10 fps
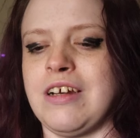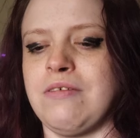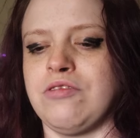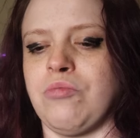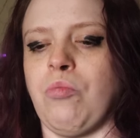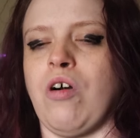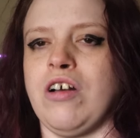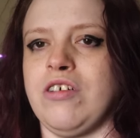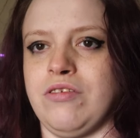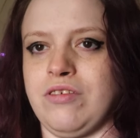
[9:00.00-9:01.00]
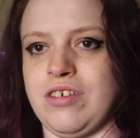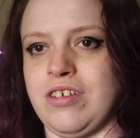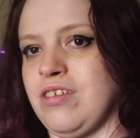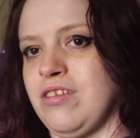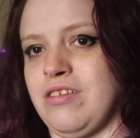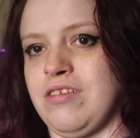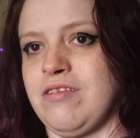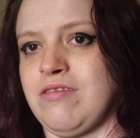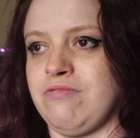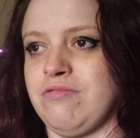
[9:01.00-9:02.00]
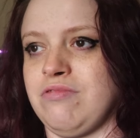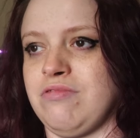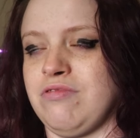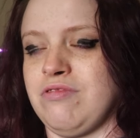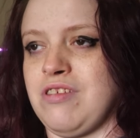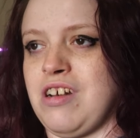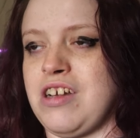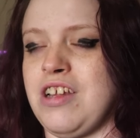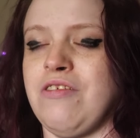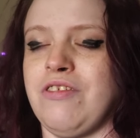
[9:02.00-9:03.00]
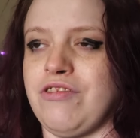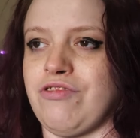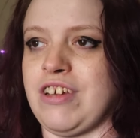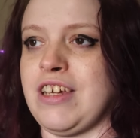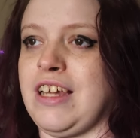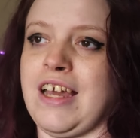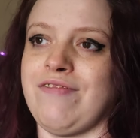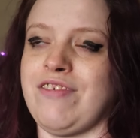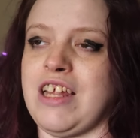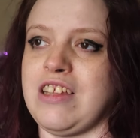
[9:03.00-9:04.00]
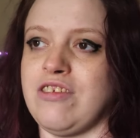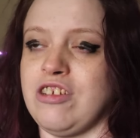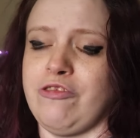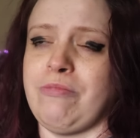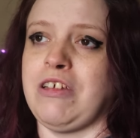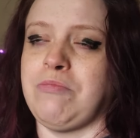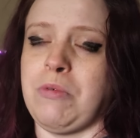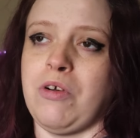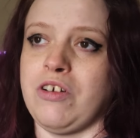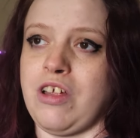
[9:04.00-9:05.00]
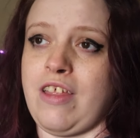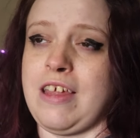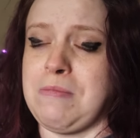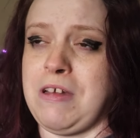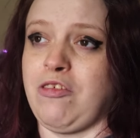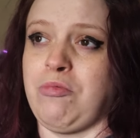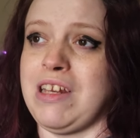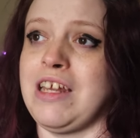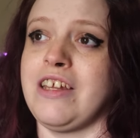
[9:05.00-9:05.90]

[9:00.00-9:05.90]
say I was a wild girl. I don't think drinking every day makes me wild, I think it makes me an